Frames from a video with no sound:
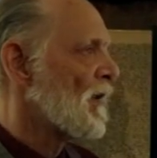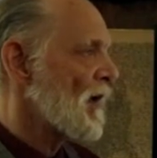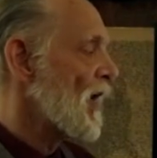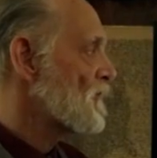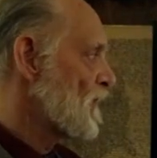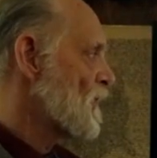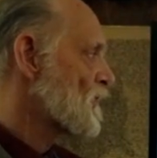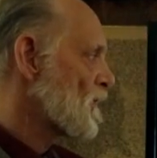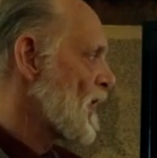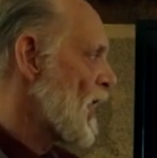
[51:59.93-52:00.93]
thoughts,
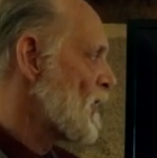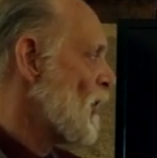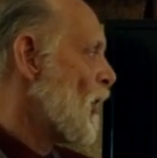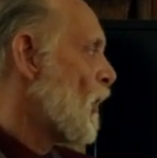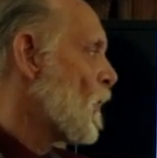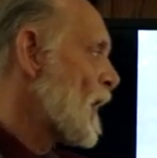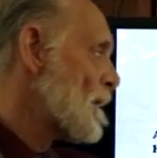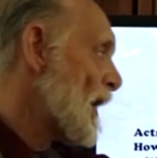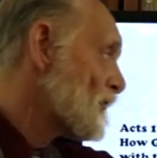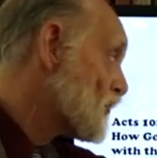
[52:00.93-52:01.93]
images of God, who went
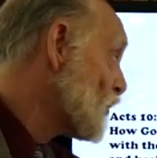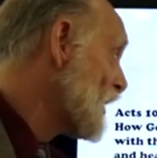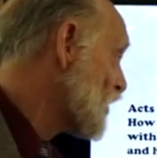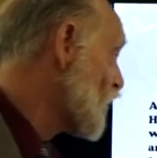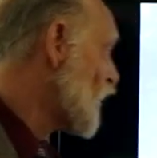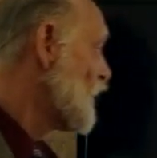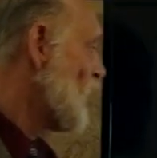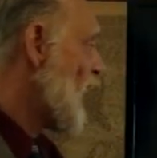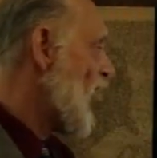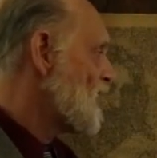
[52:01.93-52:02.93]
about doing good
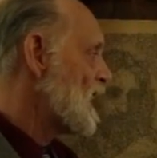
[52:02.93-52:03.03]
and